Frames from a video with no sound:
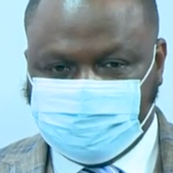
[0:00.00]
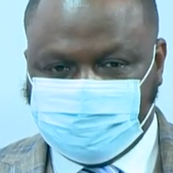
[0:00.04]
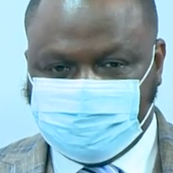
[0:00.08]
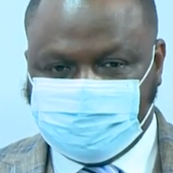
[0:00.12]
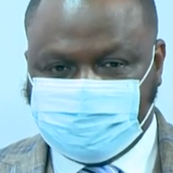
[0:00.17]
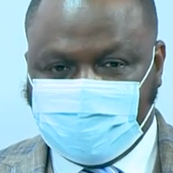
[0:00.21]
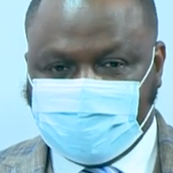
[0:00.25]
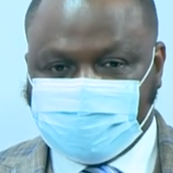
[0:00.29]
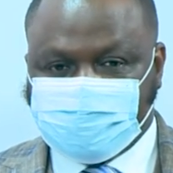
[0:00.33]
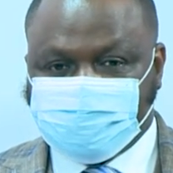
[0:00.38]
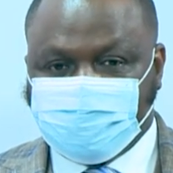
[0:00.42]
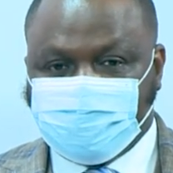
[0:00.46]

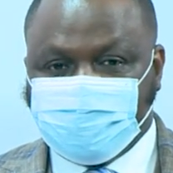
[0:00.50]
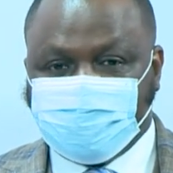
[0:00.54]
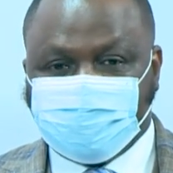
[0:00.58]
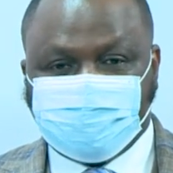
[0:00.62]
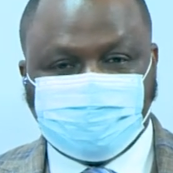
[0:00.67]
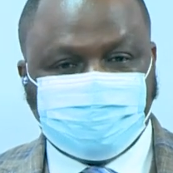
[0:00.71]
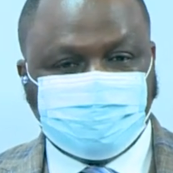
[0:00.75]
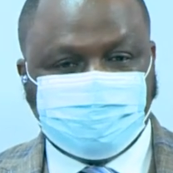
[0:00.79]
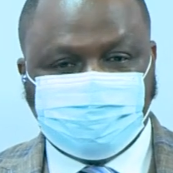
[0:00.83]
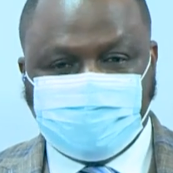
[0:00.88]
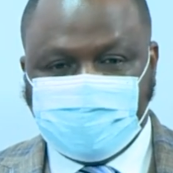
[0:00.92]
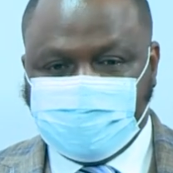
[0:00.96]
That's one
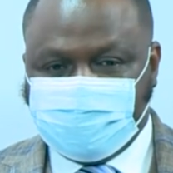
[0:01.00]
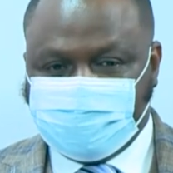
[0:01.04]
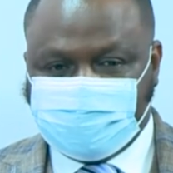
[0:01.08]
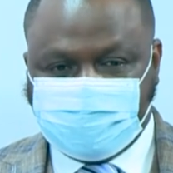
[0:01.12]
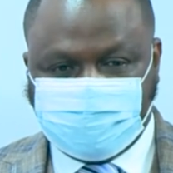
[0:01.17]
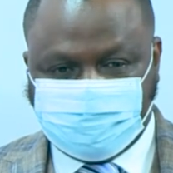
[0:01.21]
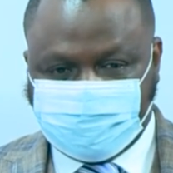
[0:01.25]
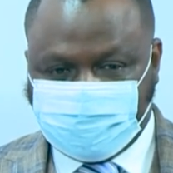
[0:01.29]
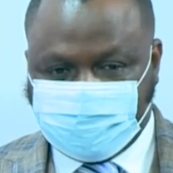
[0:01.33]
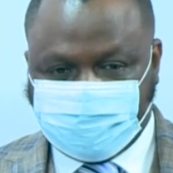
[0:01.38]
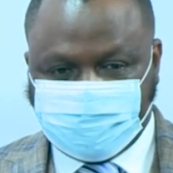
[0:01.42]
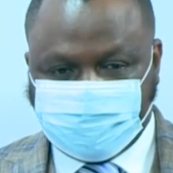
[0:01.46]
of the many
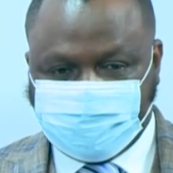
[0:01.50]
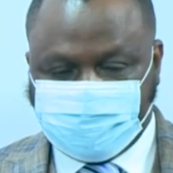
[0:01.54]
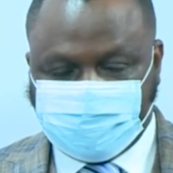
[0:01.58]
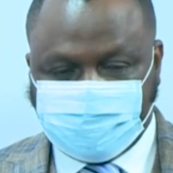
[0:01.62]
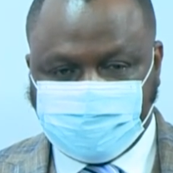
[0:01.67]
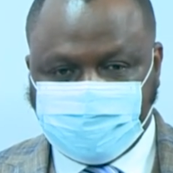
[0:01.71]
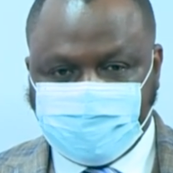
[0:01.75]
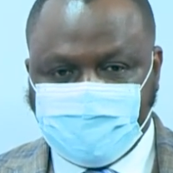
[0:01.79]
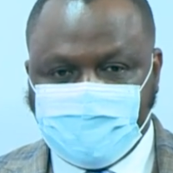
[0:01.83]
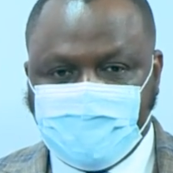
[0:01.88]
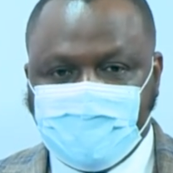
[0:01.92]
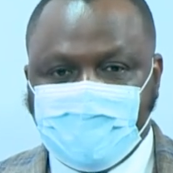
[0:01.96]

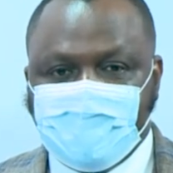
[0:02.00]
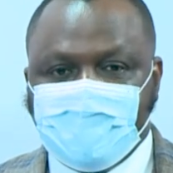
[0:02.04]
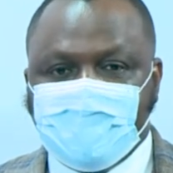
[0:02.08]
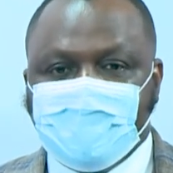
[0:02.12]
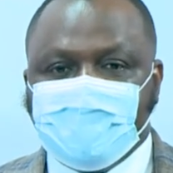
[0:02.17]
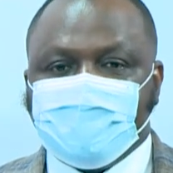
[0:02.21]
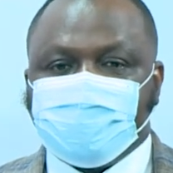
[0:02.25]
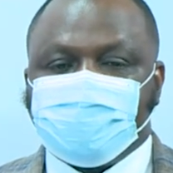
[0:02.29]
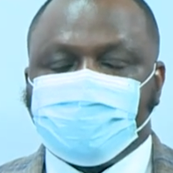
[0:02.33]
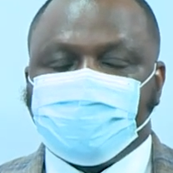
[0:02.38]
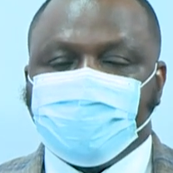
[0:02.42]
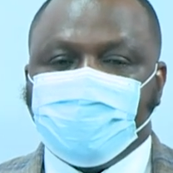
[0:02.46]
symptoms.
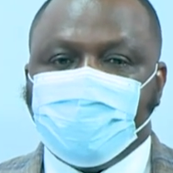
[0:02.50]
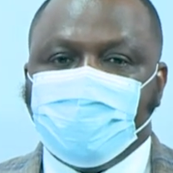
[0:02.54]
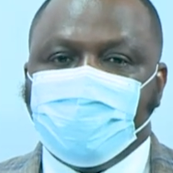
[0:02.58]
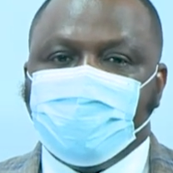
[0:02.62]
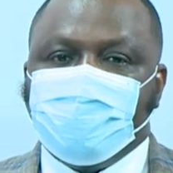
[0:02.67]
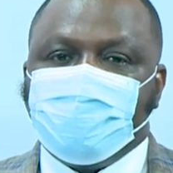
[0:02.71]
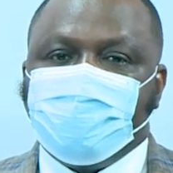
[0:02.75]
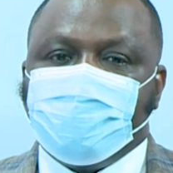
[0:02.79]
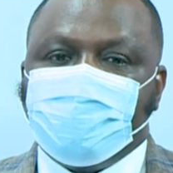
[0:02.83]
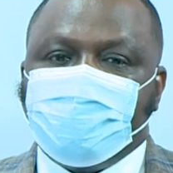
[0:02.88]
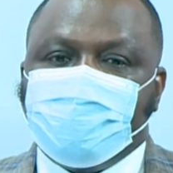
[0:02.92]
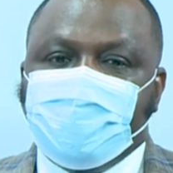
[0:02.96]
So
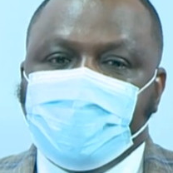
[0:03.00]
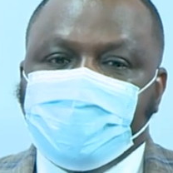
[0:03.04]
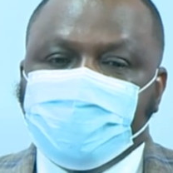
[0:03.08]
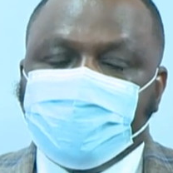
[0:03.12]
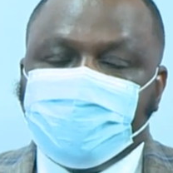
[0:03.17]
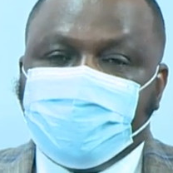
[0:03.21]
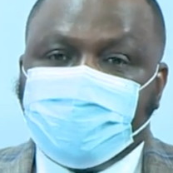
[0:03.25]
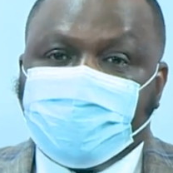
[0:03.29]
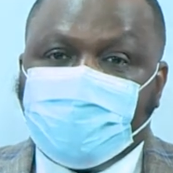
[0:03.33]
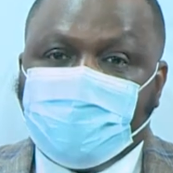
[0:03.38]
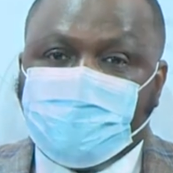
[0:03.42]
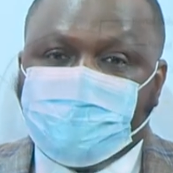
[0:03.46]
when you
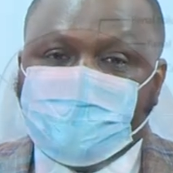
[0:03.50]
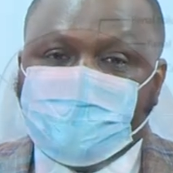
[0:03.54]
don't